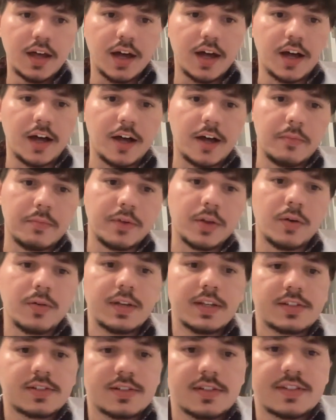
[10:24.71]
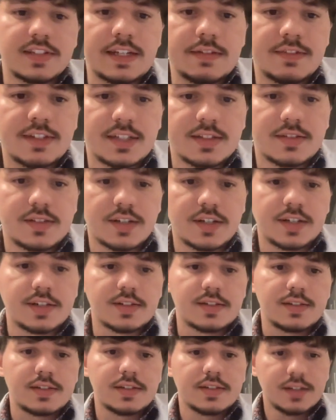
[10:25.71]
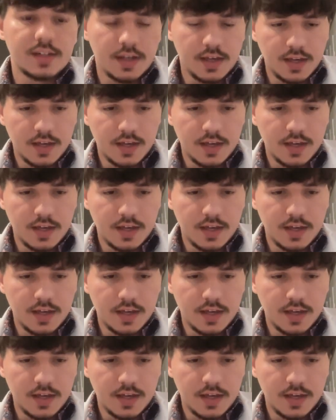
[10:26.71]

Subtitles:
No additional safety concerns.